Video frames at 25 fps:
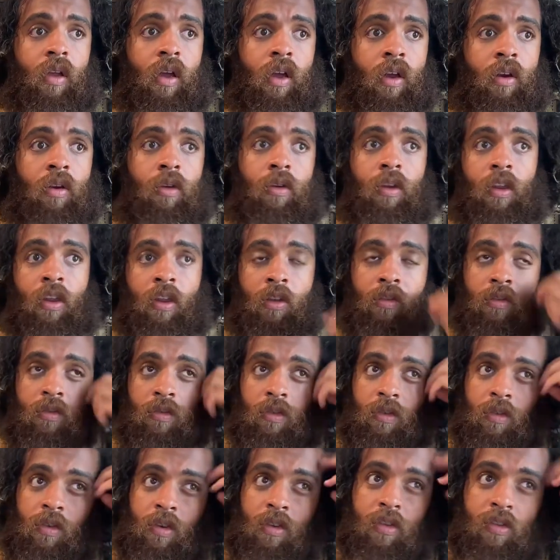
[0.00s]
I don't know like
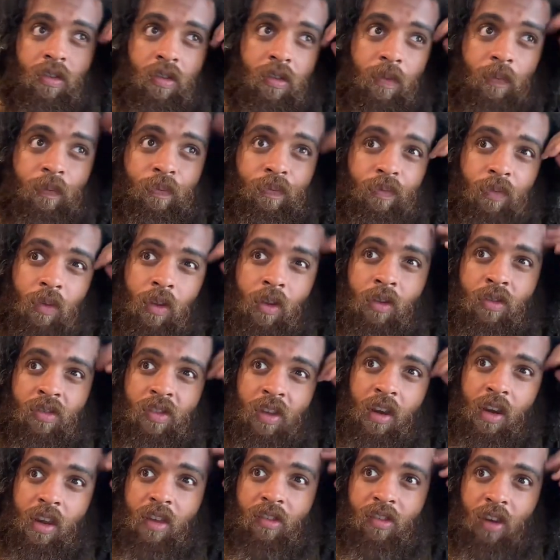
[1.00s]
you you just you
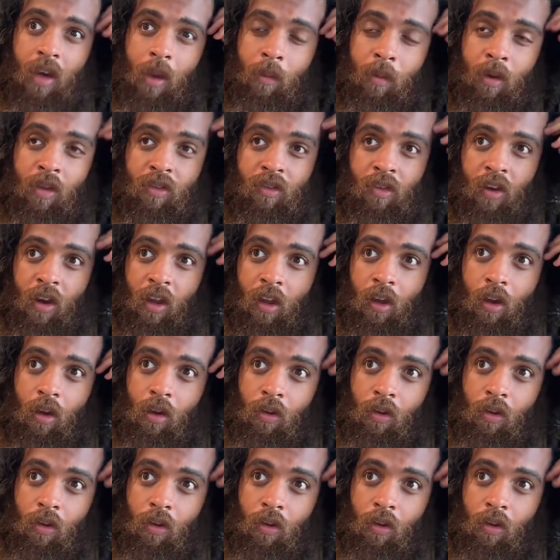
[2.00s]
see these celebrities you're like